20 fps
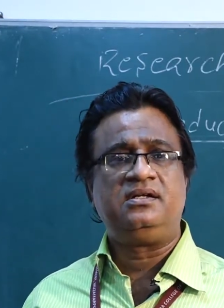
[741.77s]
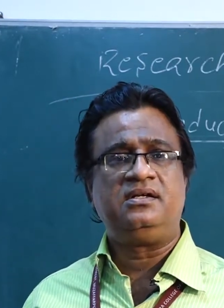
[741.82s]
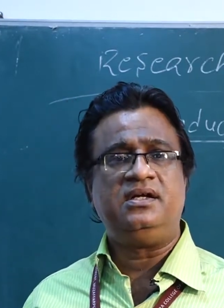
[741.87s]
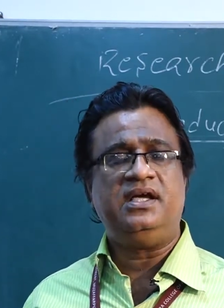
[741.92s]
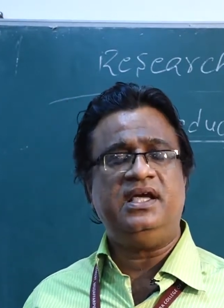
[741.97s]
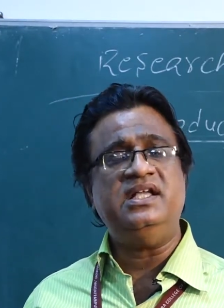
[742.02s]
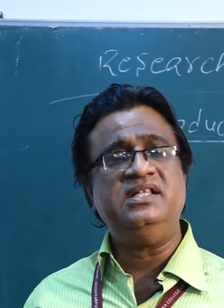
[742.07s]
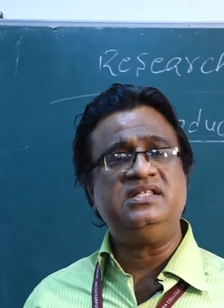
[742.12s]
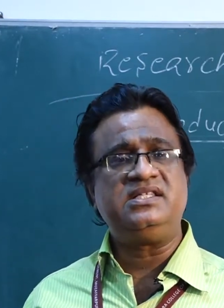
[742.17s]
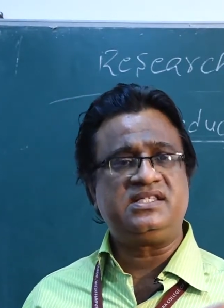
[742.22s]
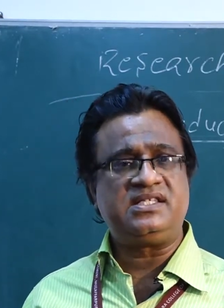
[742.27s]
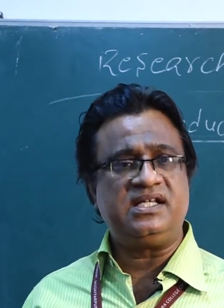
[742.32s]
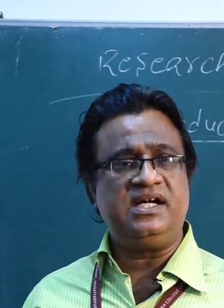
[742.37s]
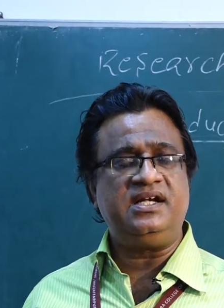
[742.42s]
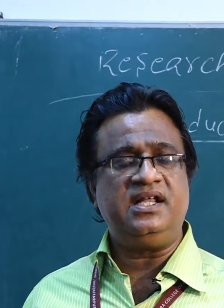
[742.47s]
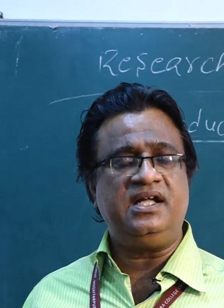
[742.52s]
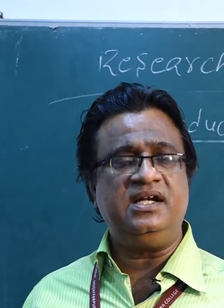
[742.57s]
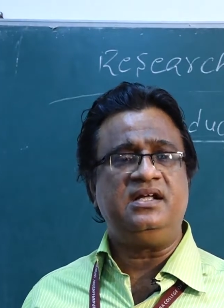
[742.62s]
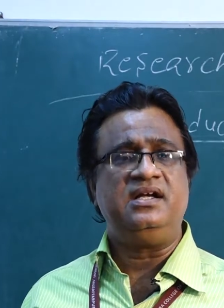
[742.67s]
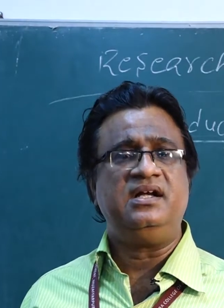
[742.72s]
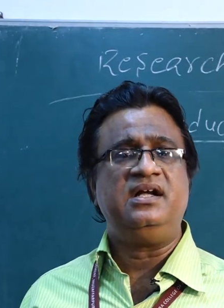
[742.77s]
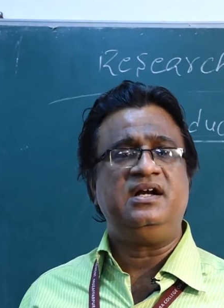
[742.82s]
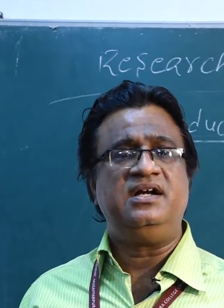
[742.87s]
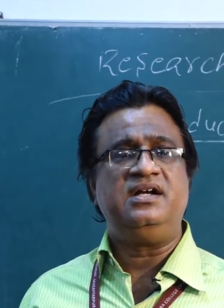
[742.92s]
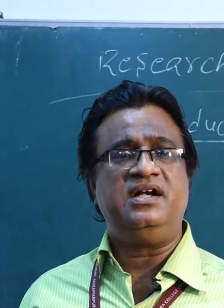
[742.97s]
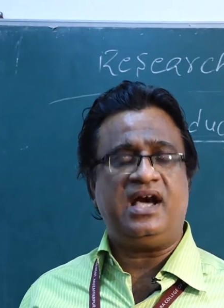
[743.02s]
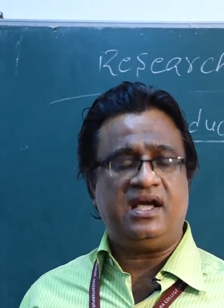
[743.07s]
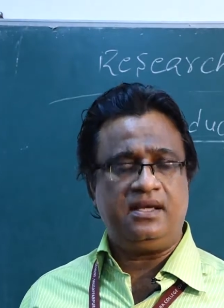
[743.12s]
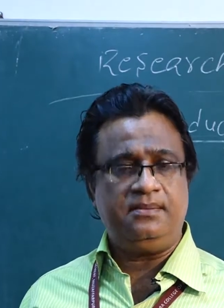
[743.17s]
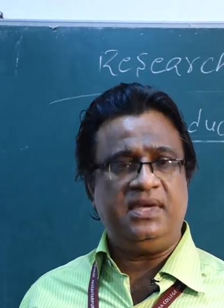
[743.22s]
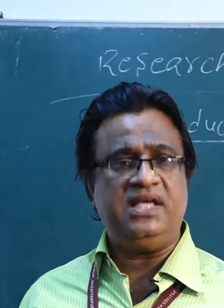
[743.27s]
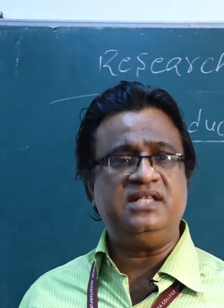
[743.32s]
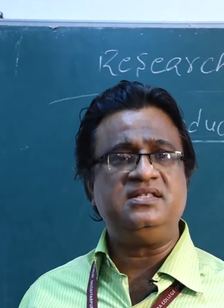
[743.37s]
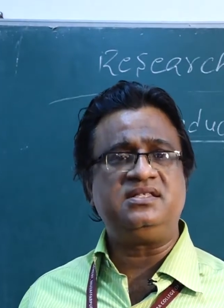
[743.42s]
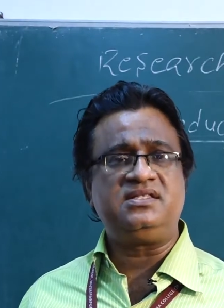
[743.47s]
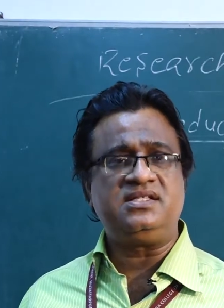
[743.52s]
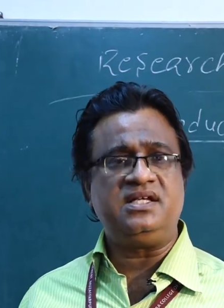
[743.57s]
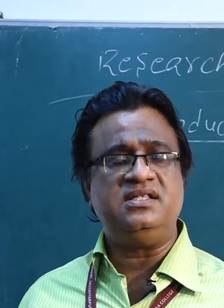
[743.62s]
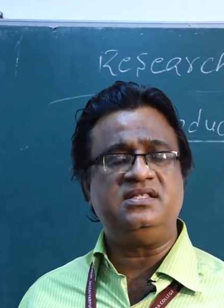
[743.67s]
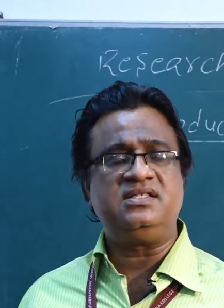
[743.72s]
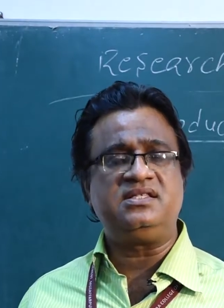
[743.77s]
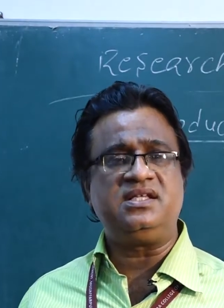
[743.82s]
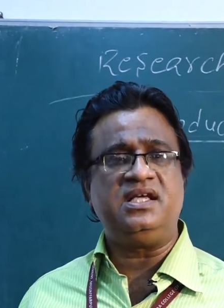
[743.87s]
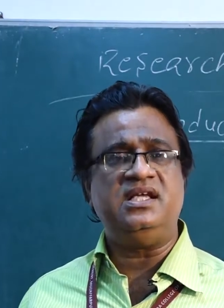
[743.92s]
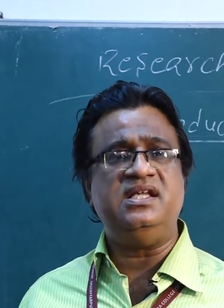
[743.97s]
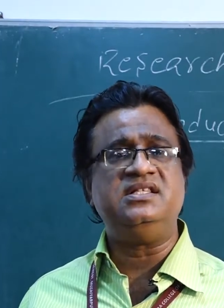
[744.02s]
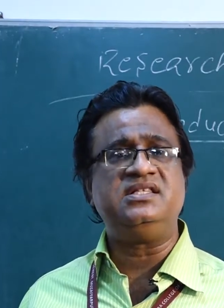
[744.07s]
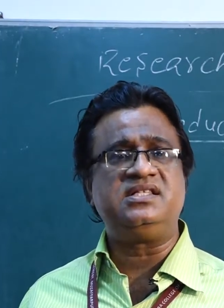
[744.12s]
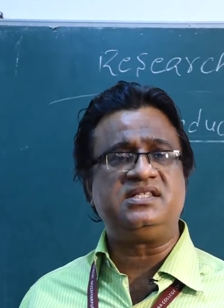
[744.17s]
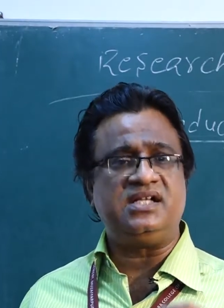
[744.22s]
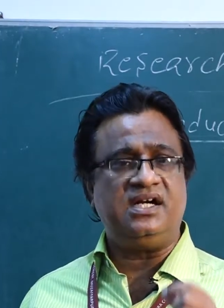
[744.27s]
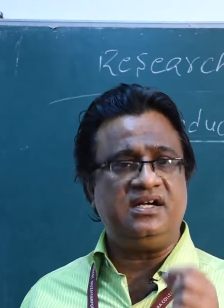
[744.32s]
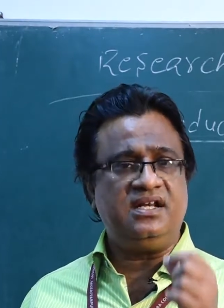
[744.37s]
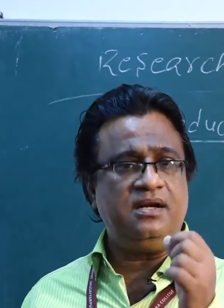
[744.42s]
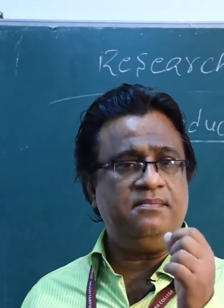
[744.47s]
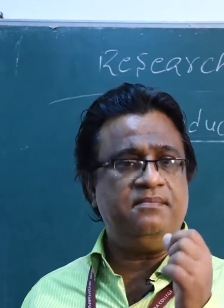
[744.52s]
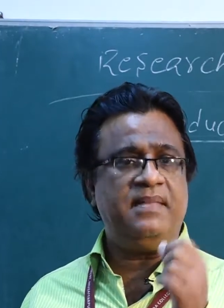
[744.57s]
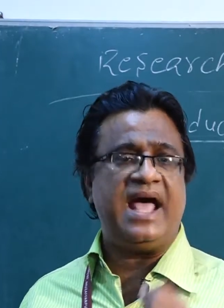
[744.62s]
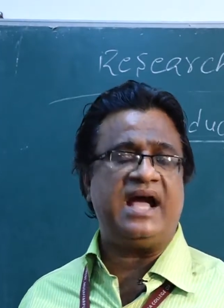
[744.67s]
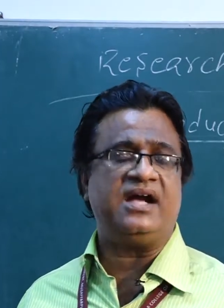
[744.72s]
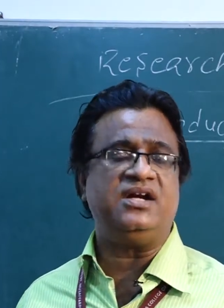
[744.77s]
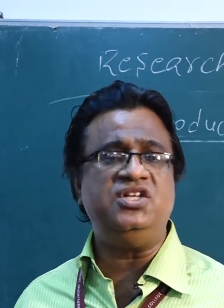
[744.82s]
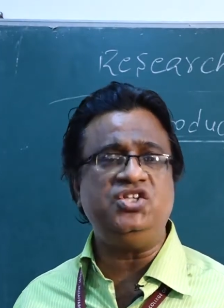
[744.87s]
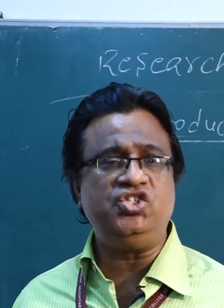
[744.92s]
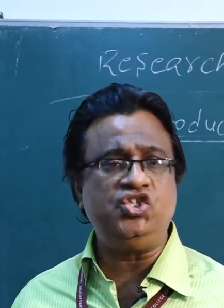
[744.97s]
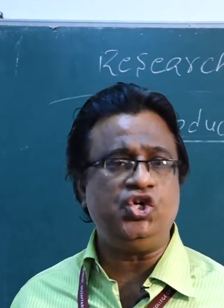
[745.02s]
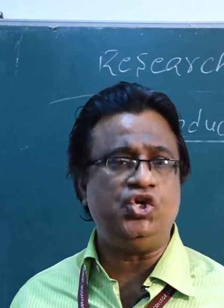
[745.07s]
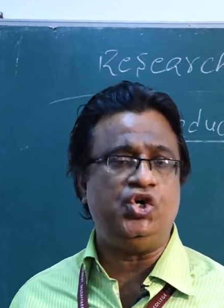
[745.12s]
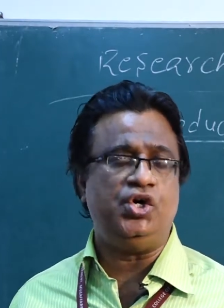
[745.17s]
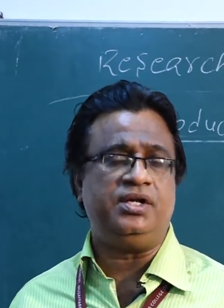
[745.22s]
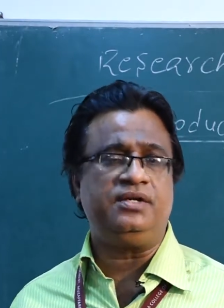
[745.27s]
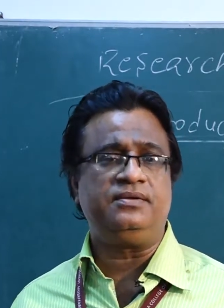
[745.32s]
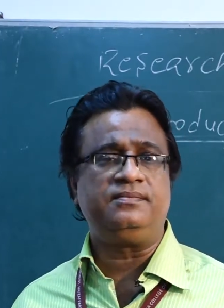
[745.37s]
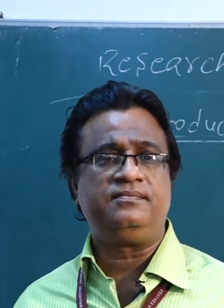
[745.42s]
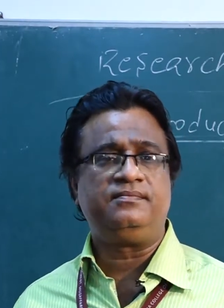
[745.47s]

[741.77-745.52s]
in certain dimensions, in certain magnitude,